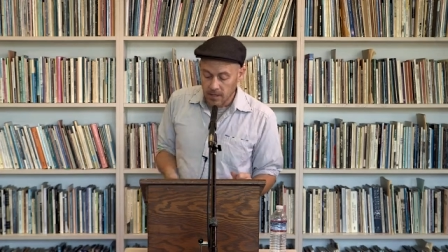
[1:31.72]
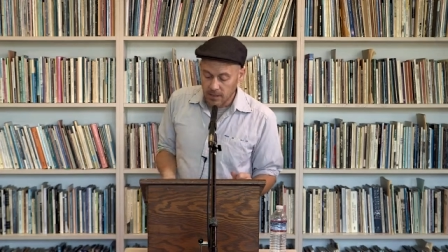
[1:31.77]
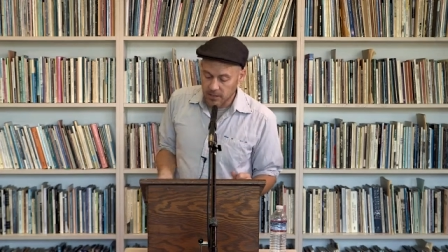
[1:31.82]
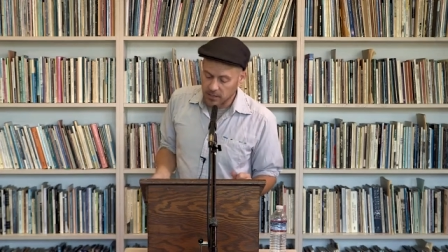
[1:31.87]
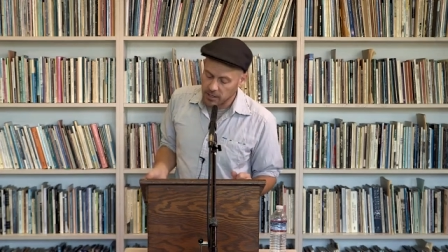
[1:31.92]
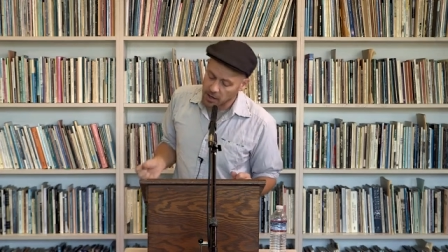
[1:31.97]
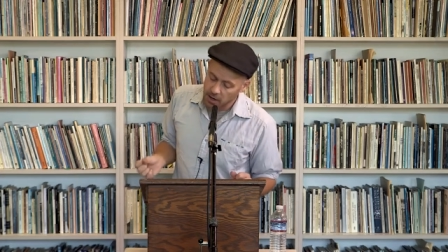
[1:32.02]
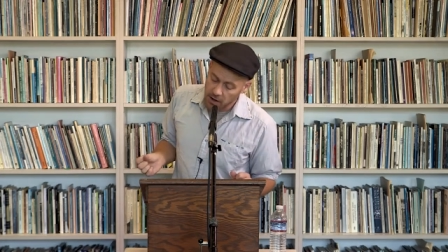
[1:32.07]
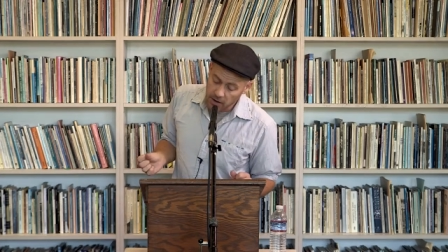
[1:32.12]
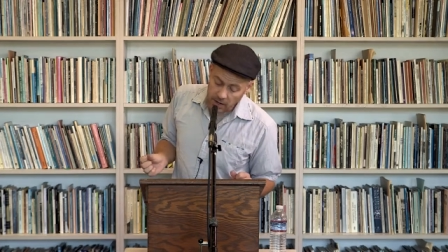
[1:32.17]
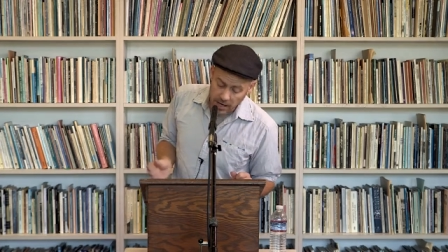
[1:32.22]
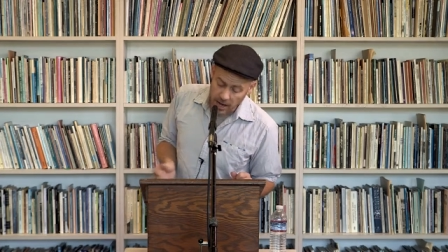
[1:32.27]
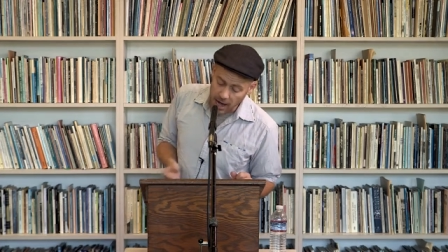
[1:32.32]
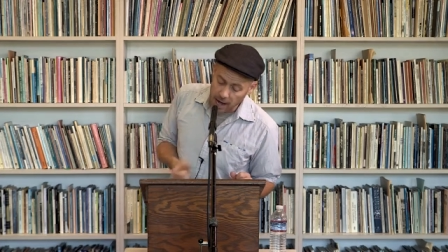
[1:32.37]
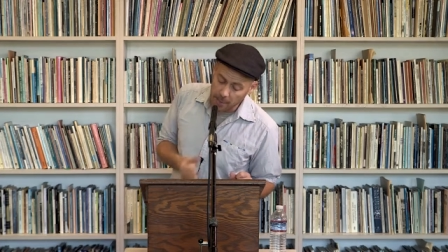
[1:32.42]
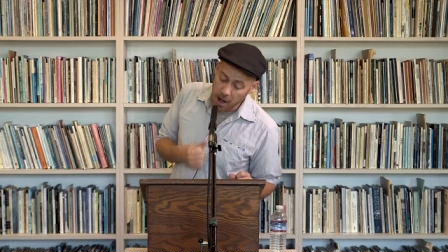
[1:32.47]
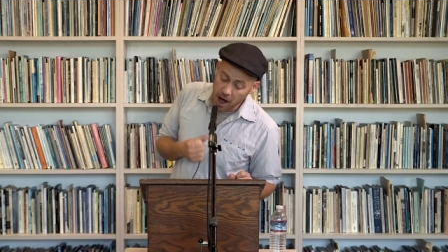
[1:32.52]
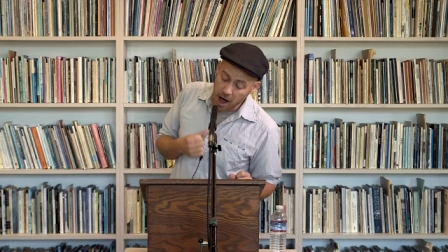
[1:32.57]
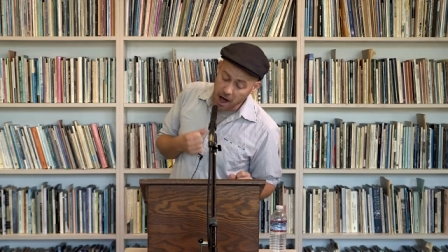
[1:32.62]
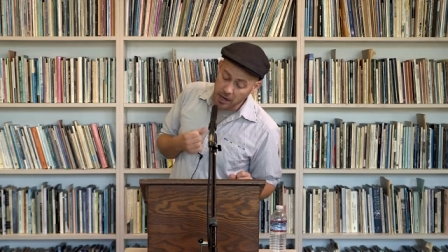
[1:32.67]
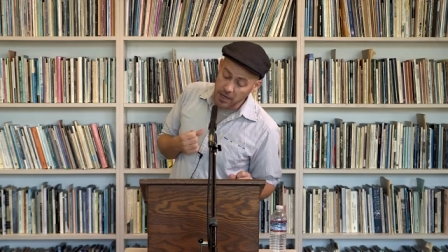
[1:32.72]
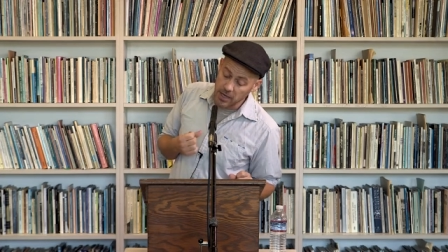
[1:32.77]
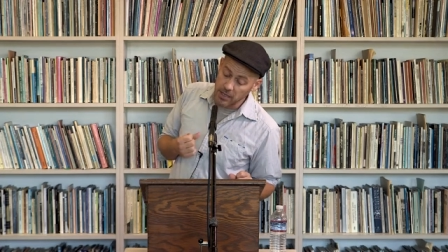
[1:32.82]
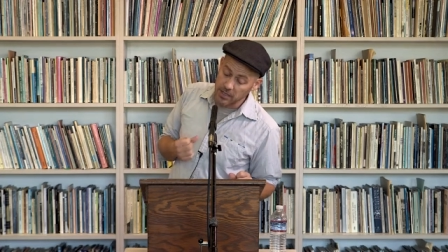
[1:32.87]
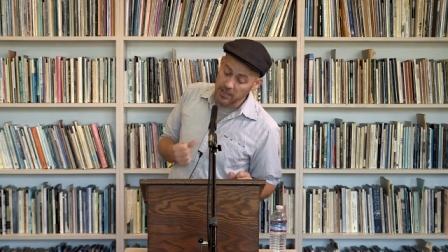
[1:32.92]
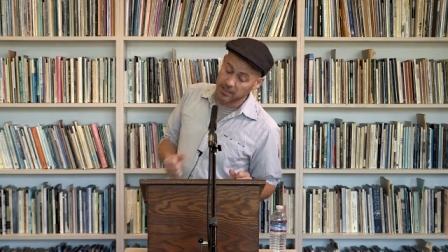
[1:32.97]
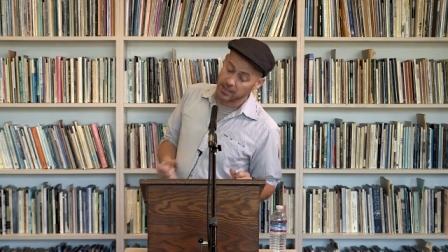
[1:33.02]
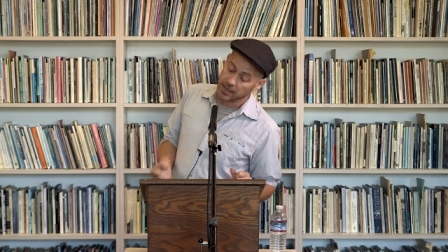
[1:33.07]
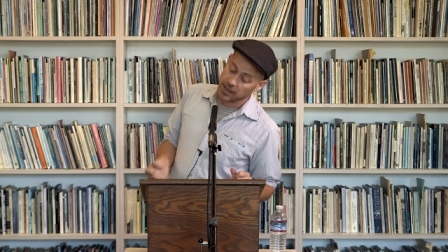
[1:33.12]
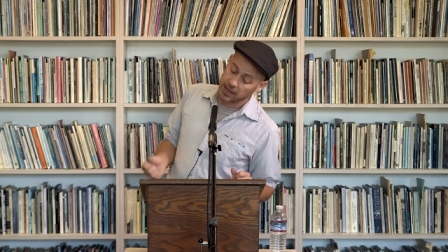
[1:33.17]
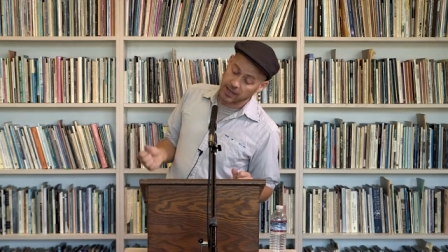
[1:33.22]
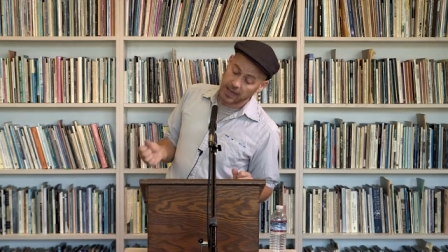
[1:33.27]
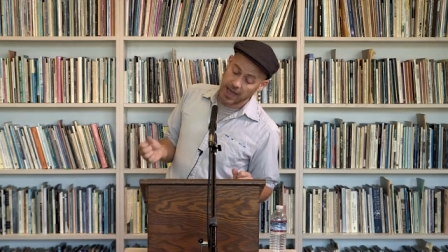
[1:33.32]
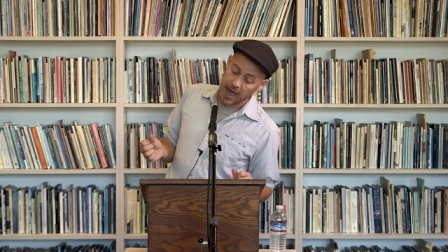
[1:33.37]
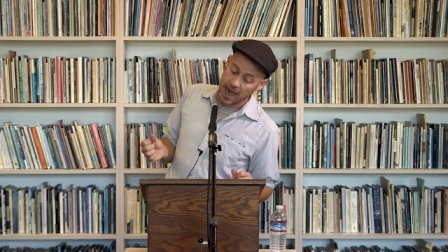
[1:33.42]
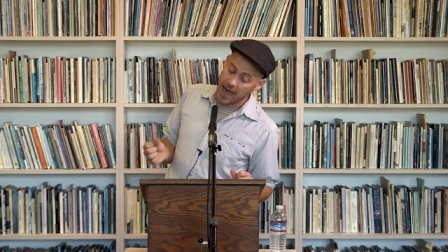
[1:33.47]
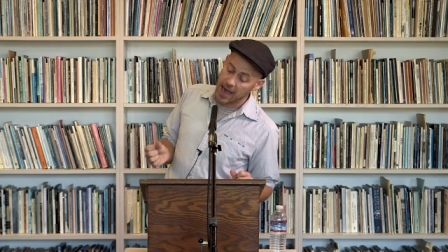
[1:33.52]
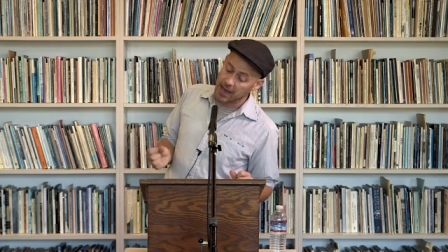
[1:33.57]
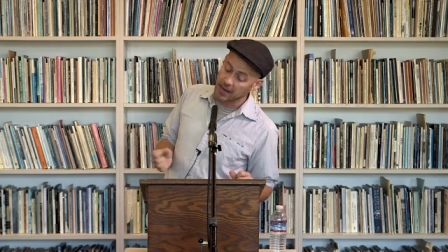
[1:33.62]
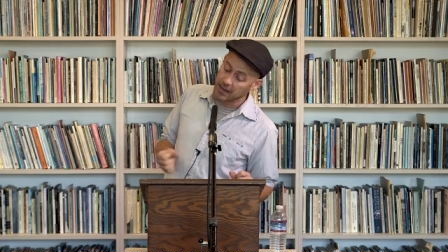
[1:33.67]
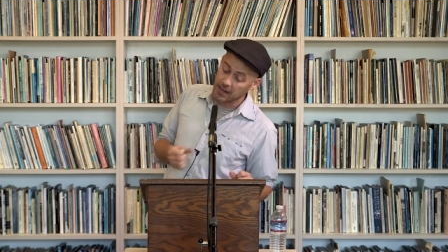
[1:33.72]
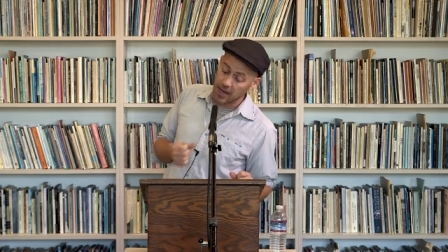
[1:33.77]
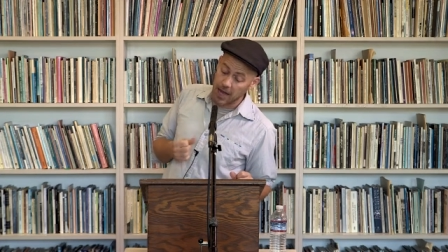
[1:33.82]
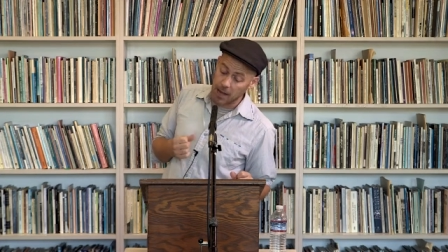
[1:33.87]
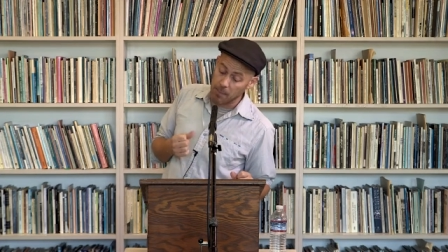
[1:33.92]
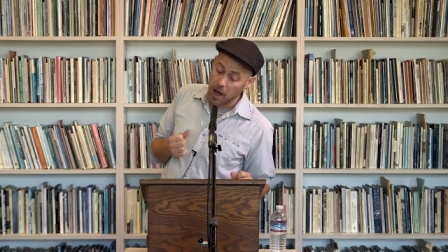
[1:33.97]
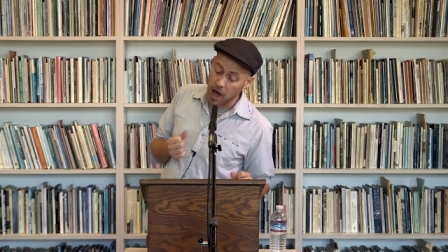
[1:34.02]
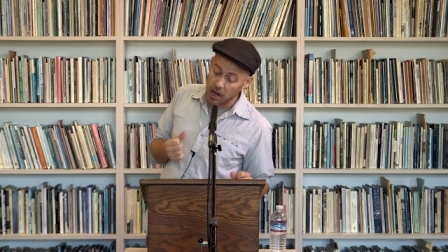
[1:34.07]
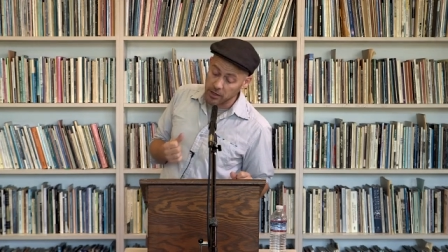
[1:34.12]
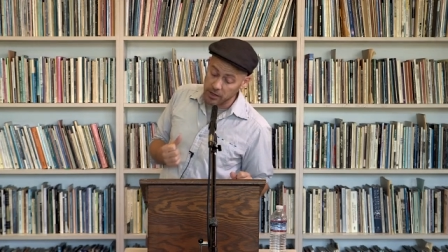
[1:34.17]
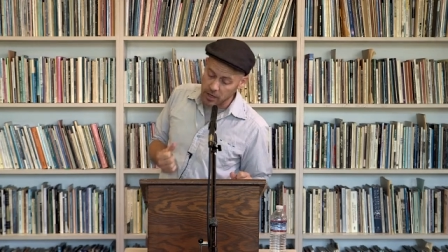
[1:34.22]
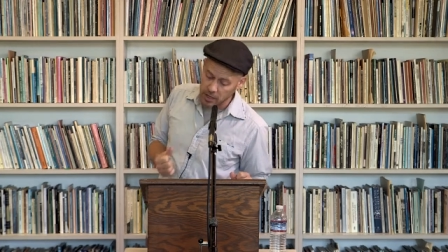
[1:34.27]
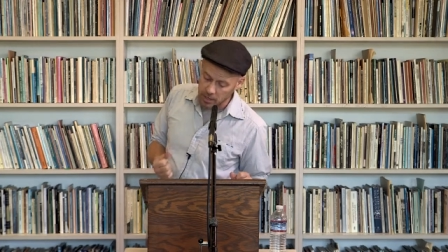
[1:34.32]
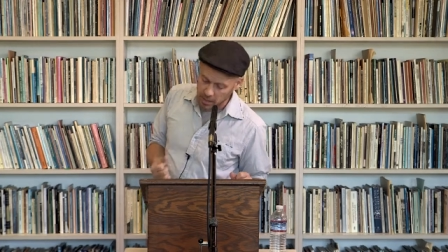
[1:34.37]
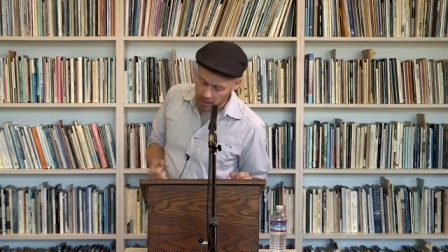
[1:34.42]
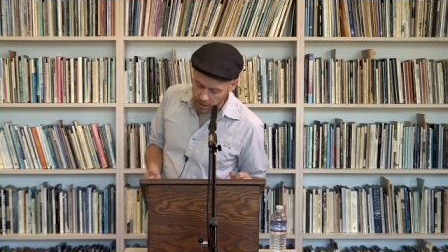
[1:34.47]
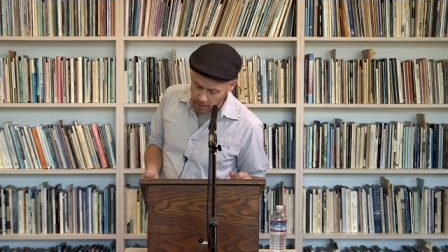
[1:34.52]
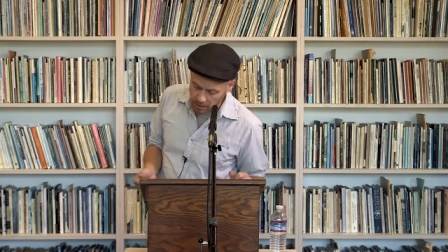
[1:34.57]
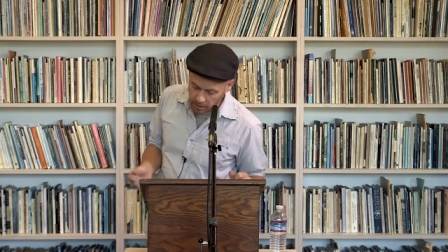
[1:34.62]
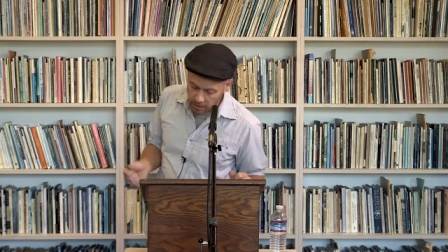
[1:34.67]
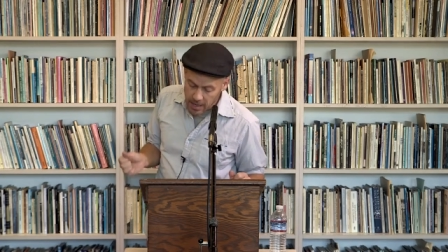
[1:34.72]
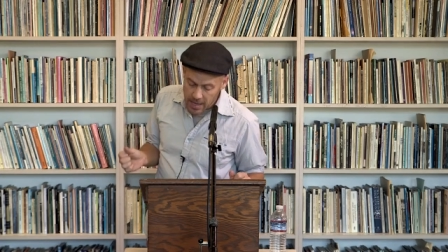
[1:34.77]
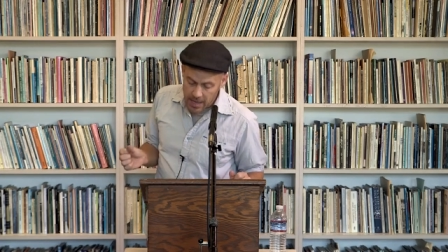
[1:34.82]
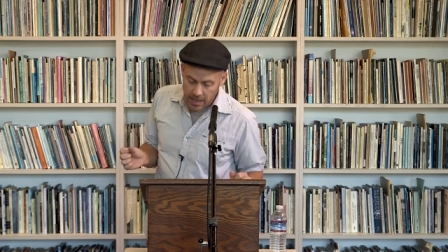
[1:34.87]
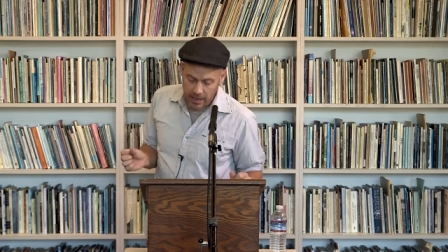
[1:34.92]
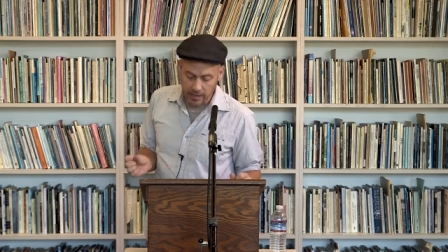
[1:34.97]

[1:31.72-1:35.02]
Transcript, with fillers: So come all ye sick and come all ye ill,